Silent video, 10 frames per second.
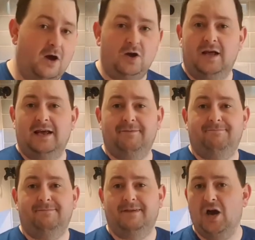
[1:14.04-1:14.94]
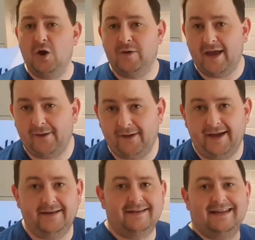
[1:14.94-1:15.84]
I'm gonna go now
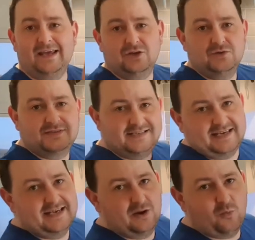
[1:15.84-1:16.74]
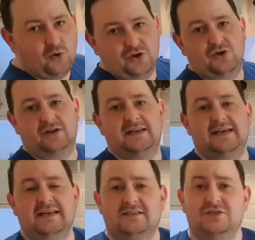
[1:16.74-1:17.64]
and let you see what you're gonna
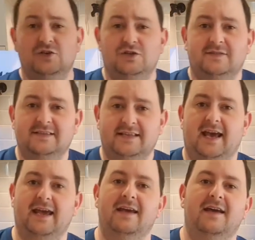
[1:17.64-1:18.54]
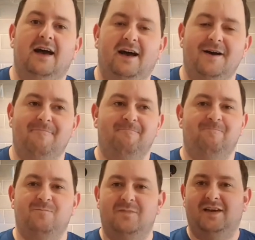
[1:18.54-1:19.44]
need to use for today.
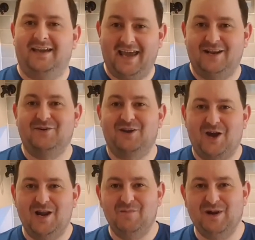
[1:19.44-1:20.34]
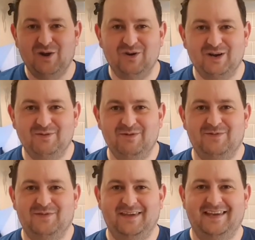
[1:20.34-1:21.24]
Again, I'm gonna go a little bit longer
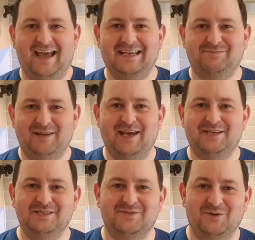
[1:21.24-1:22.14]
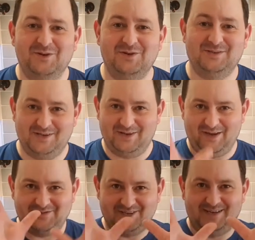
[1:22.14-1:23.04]
with the explanations for you so you
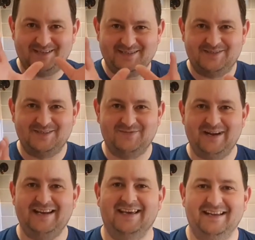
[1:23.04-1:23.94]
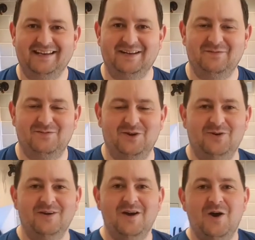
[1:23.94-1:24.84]
have a chance to read it and
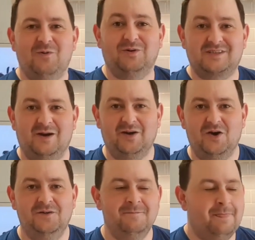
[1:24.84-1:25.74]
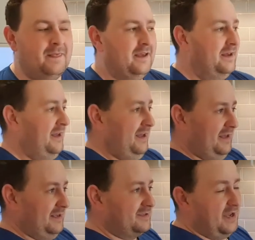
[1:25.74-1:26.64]
view what's going on.
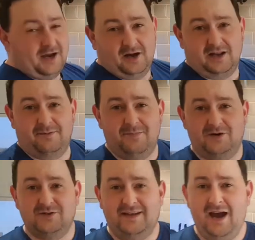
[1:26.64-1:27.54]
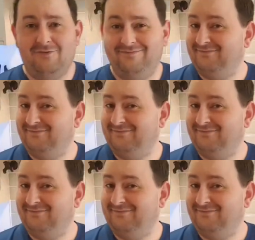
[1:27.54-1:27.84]
So yeah, I'll do that now.